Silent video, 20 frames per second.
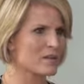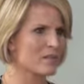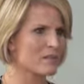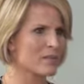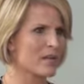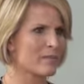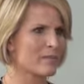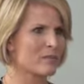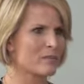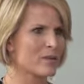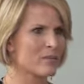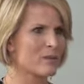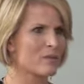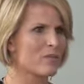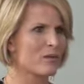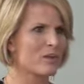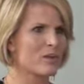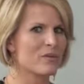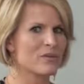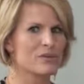that sometimes people
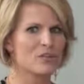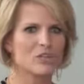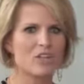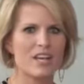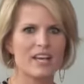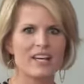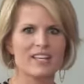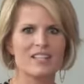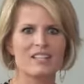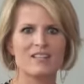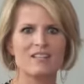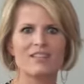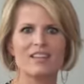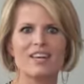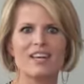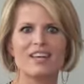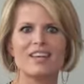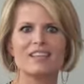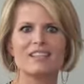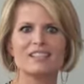put on their chest if
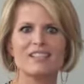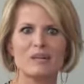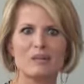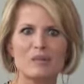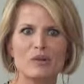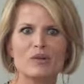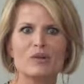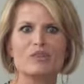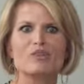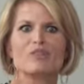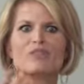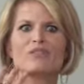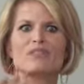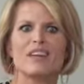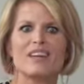they get sunburns or if